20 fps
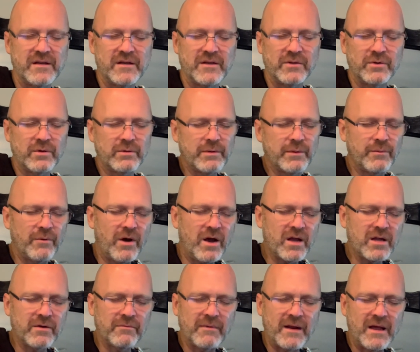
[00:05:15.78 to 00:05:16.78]
Lord, we
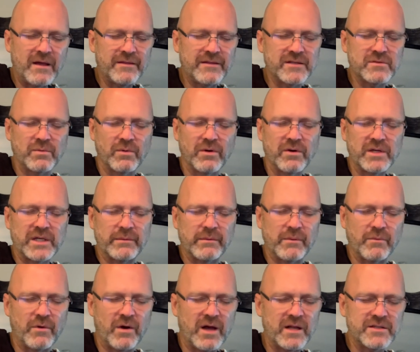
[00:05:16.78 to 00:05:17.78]
walk around this world and we
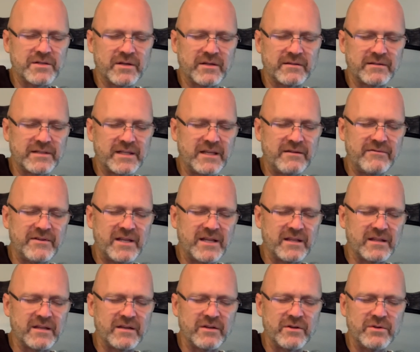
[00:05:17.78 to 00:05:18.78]
watch on TV
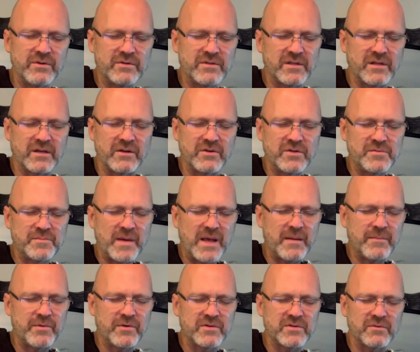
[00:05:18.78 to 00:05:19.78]
and the news and the
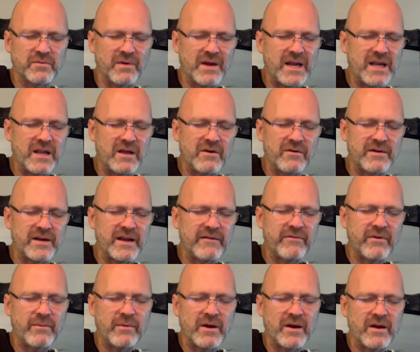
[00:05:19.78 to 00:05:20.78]
newspapers and radio and
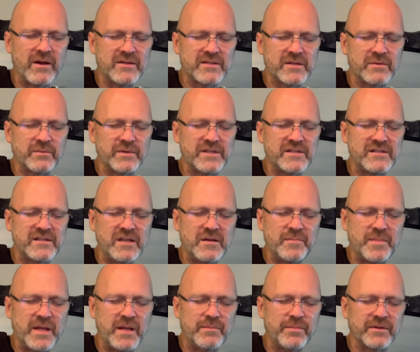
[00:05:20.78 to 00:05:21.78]
everywhere else, and we see
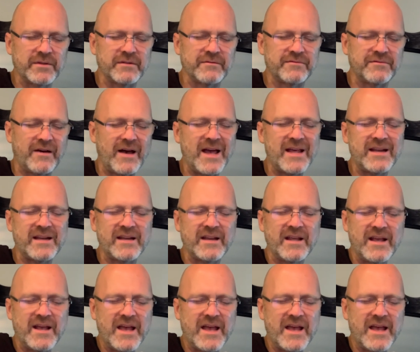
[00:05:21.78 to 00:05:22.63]
people divided,